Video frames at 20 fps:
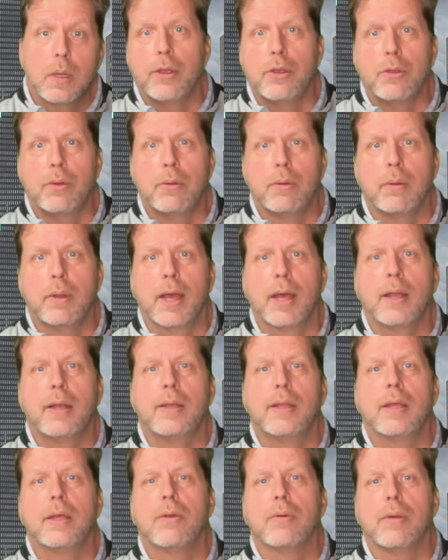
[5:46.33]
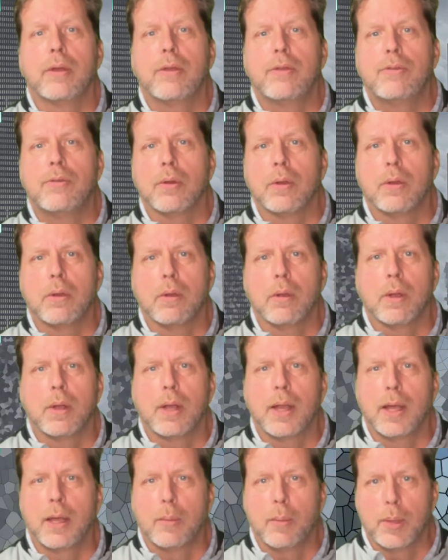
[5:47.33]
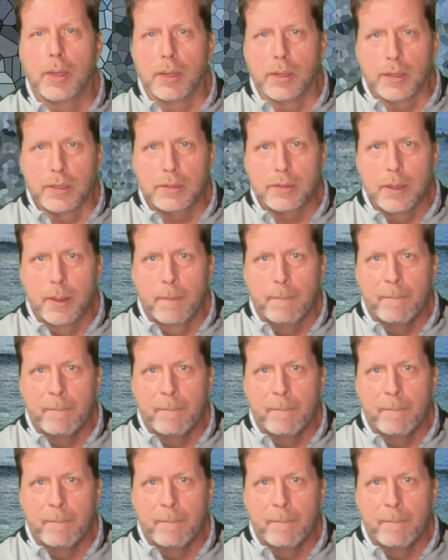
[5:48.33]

You do not decrease your current liabilities.